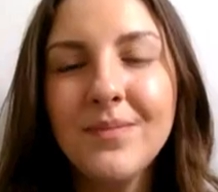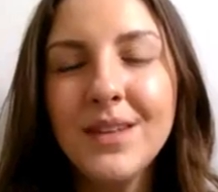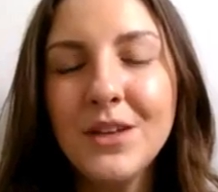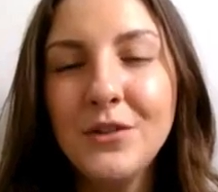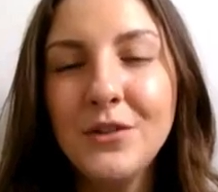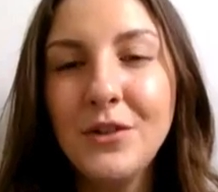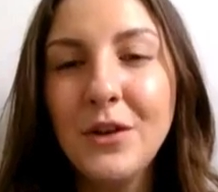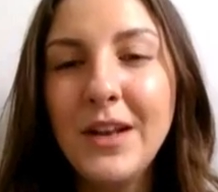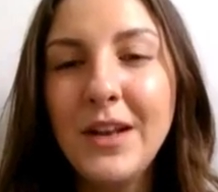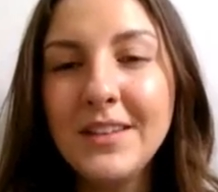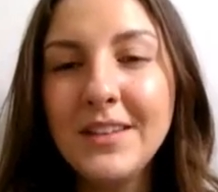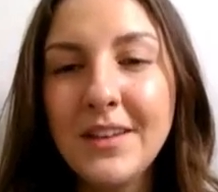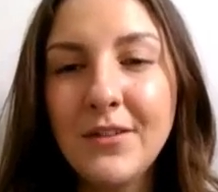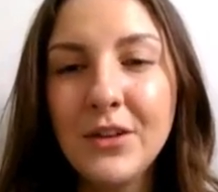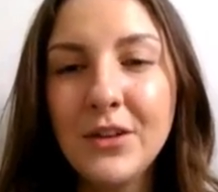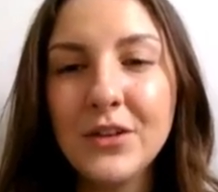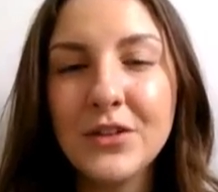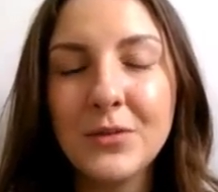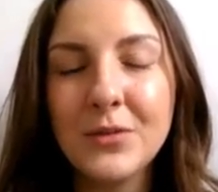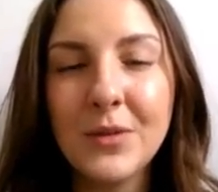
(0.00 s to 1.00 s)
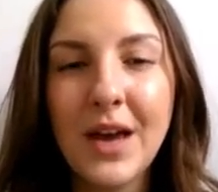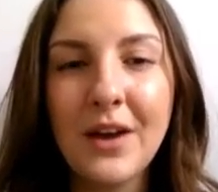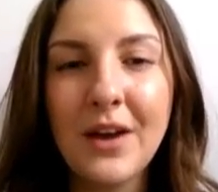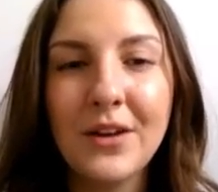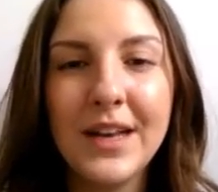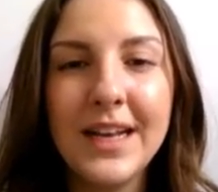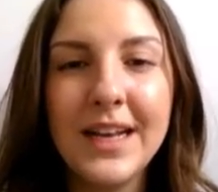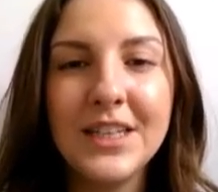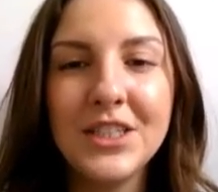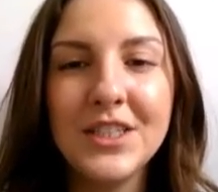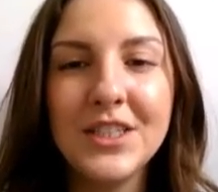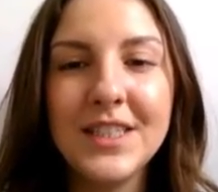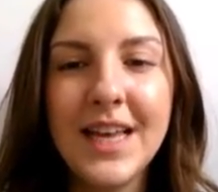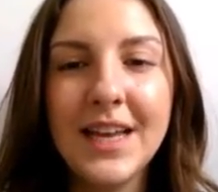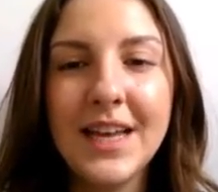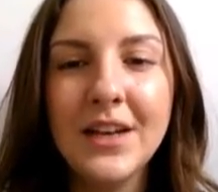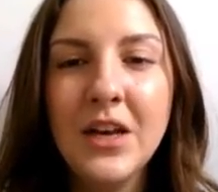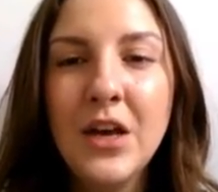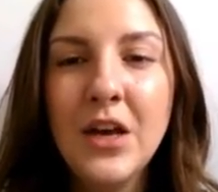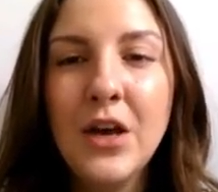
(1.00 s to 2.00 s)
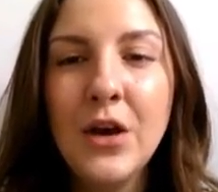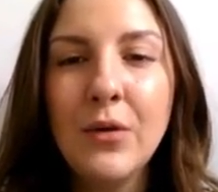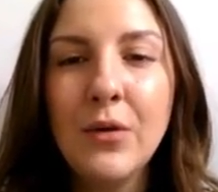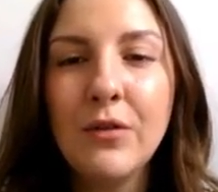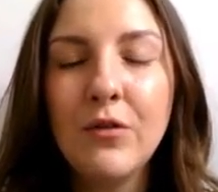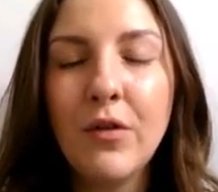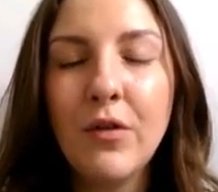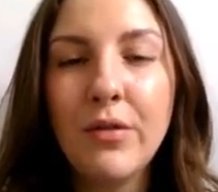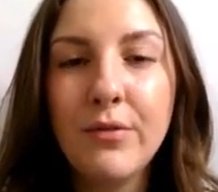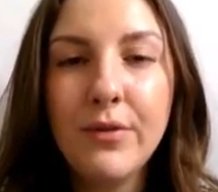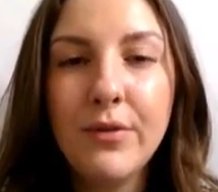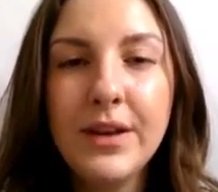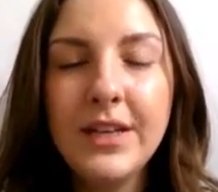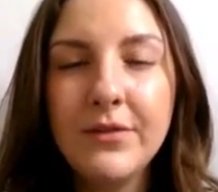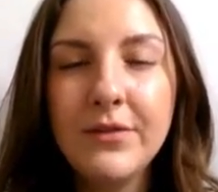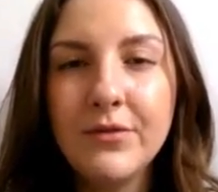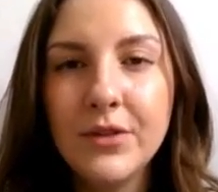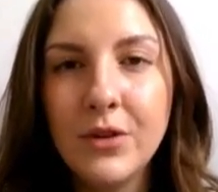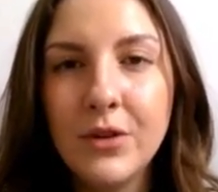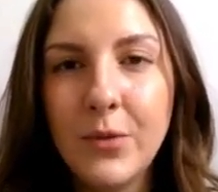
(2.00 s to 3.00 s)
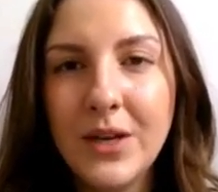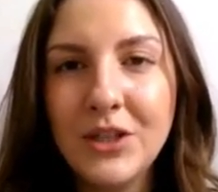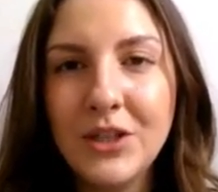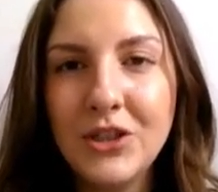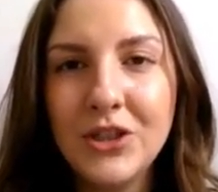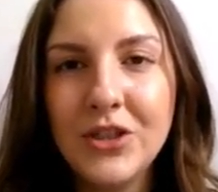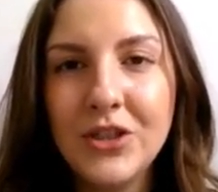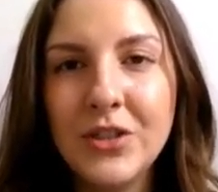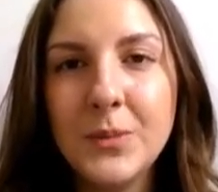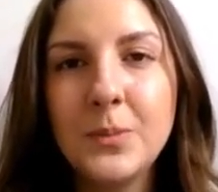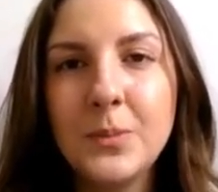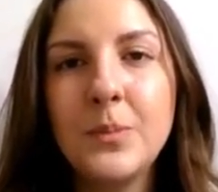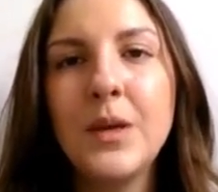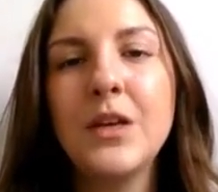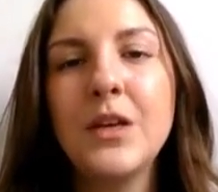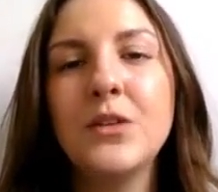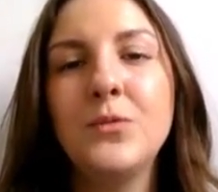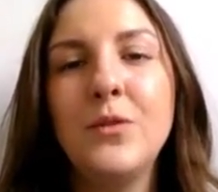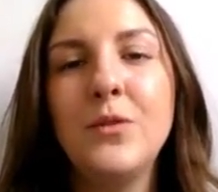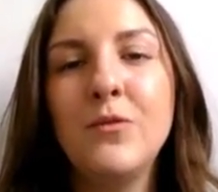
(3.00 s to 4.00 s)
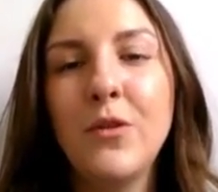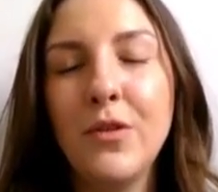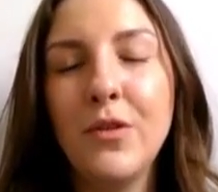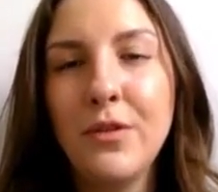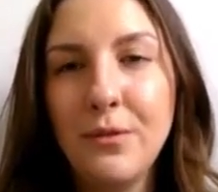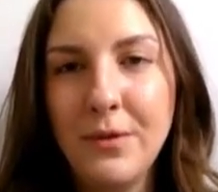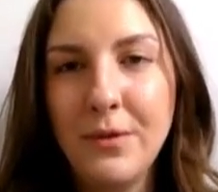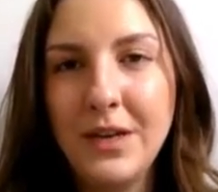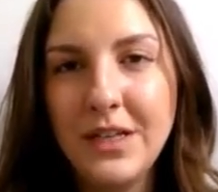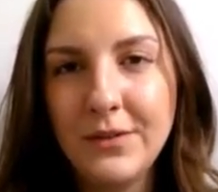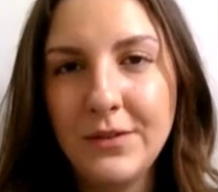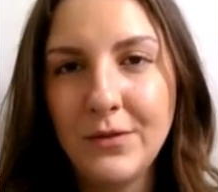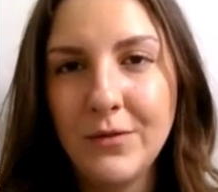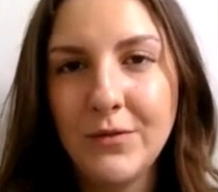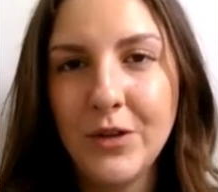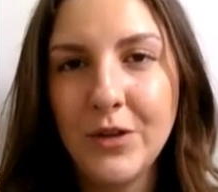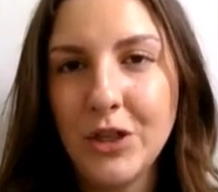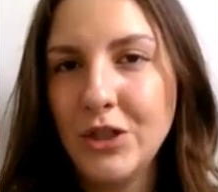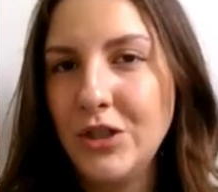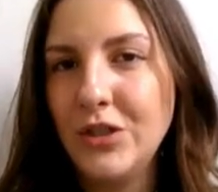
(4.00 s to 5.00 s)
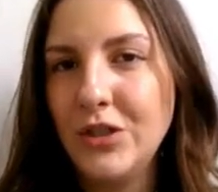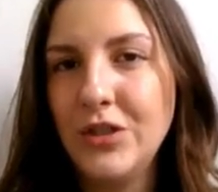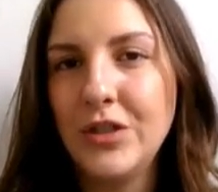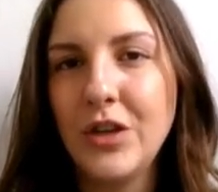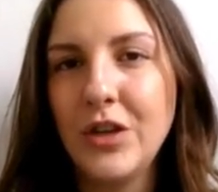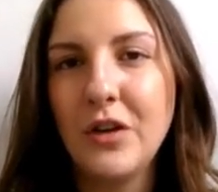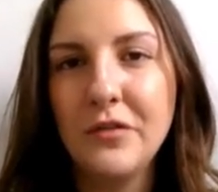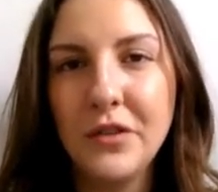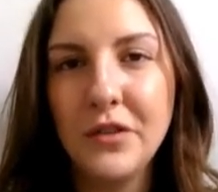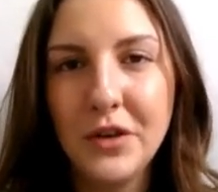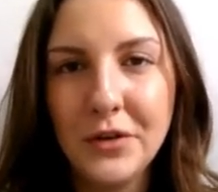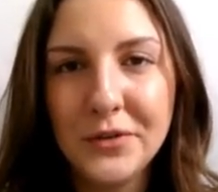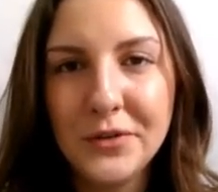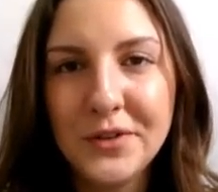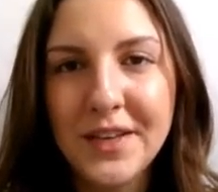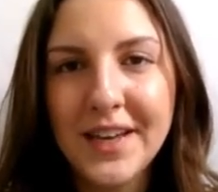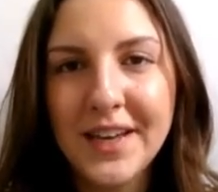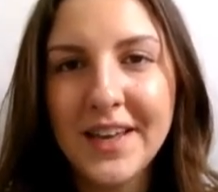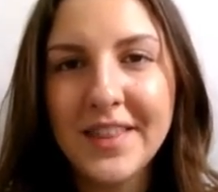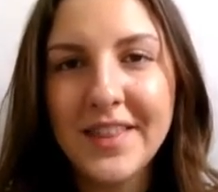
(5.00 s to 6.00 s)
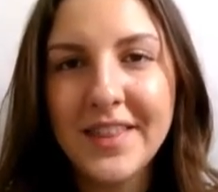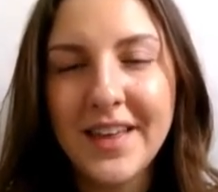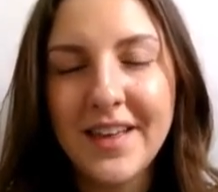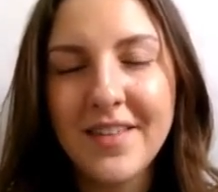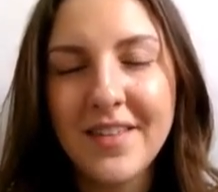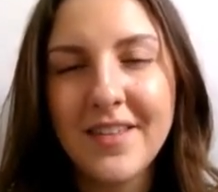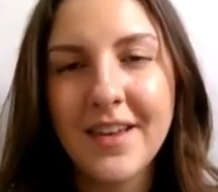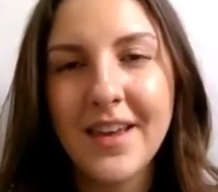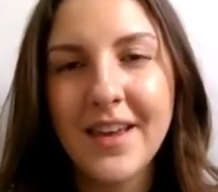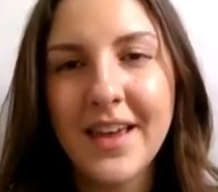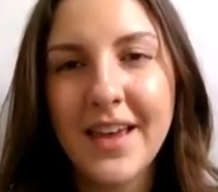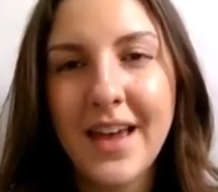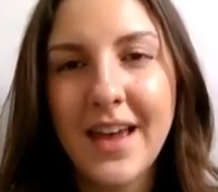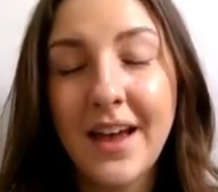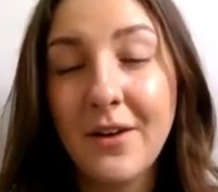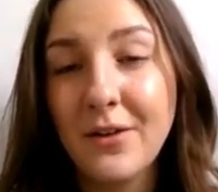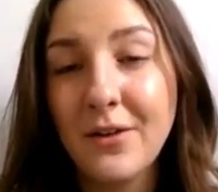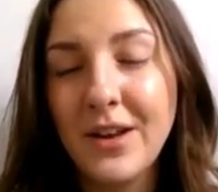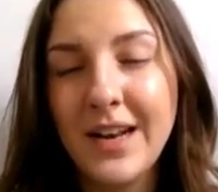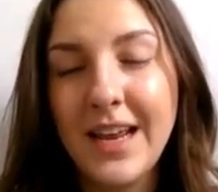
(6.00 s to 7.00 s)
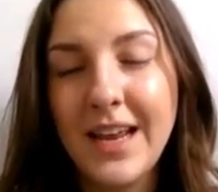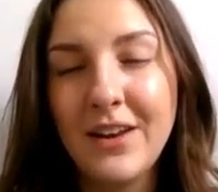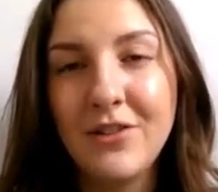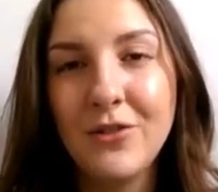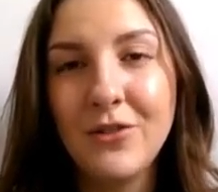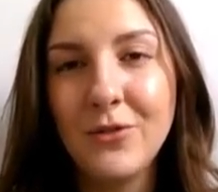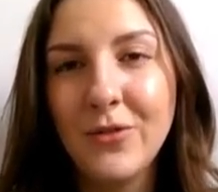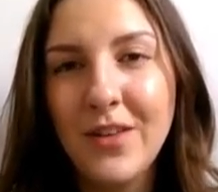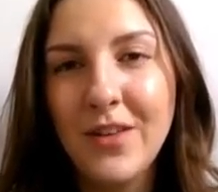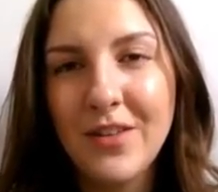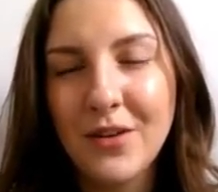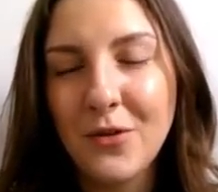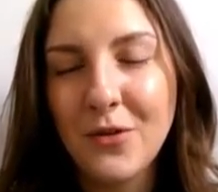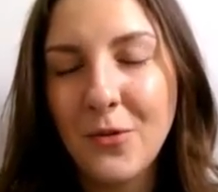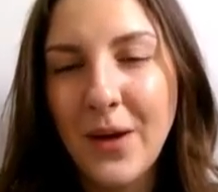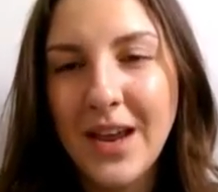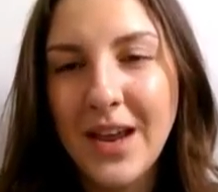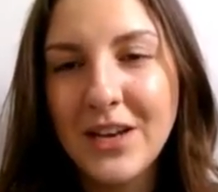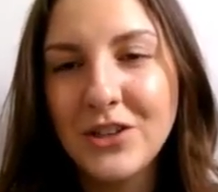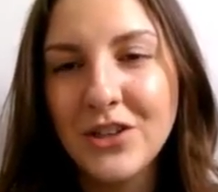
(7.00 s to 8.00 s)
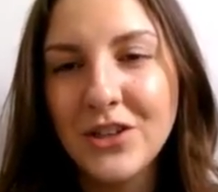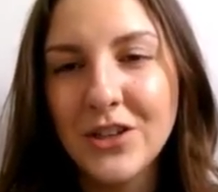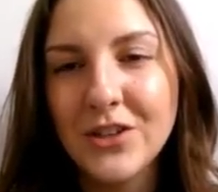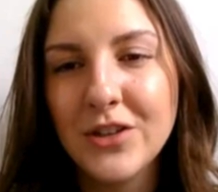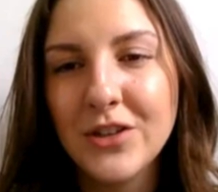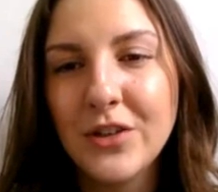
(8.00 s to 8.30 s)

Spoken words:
So let's have a look at some calculations then. We've got 3 different questions because we've got 3 different versions of using this calculation or this equation.